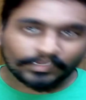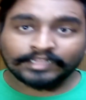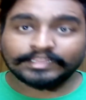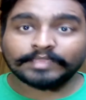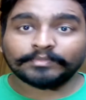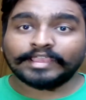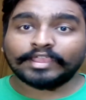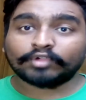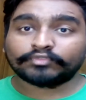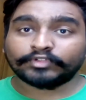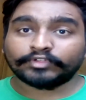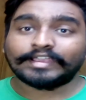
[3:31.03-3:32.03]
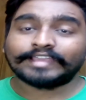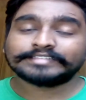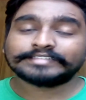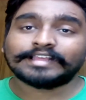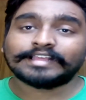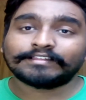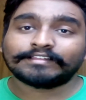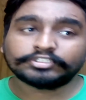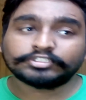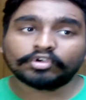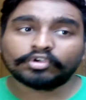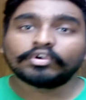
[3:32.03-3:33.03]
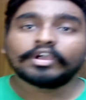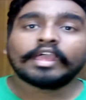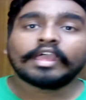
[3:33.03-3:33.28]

I'll keep an eye out for you guys, and I'll let you know,